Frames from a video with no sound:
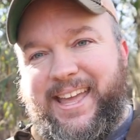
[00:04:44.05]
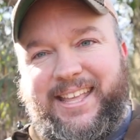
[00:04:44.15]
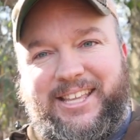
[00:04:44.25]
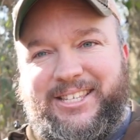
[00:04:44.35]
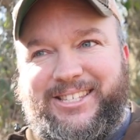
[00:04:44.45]

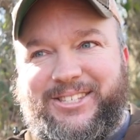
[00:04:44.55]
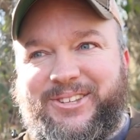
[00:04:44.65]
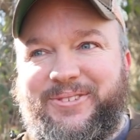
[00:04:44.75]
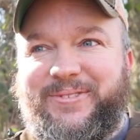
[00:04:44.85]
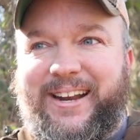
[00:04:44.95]
This is
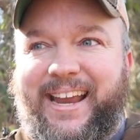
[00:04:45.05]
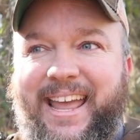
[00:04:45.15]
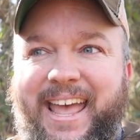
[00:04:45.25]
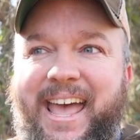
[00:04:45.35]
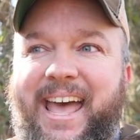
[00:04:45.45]
so funny.
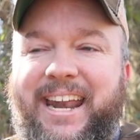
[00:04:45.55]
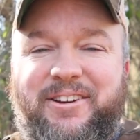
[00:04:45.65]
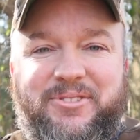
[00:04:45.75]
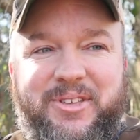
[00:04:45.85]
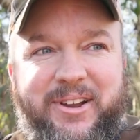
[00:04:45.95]
I
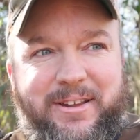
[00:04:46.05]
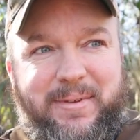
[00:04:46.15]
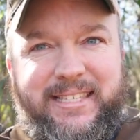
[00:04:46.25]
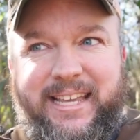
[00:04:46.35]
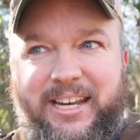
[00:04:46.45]
never thought I'd
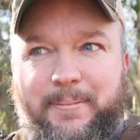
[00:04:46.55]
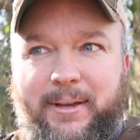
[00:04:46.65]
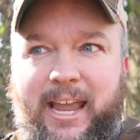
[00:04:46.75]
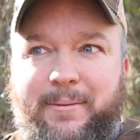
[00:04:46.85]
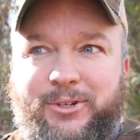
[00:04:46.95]
be setting up a
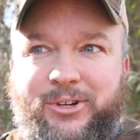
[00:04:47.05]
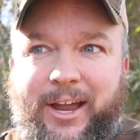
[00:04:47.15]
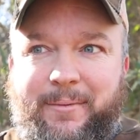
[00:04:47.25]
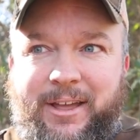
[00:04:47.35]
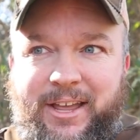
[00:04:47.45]
camera
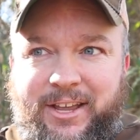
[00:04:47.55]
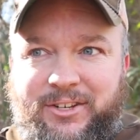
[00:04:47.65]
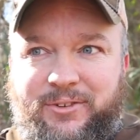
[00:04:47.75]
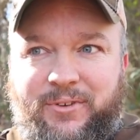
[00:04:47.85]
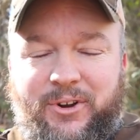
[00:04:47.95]
trap
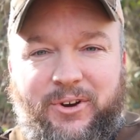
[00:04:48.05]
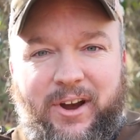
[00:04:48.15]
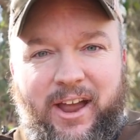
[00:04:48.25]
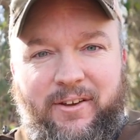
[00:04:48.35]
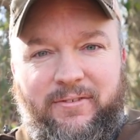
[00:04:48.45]
to
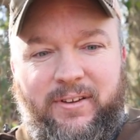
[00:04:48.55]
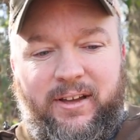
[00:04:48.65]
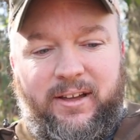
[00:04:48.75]
photograph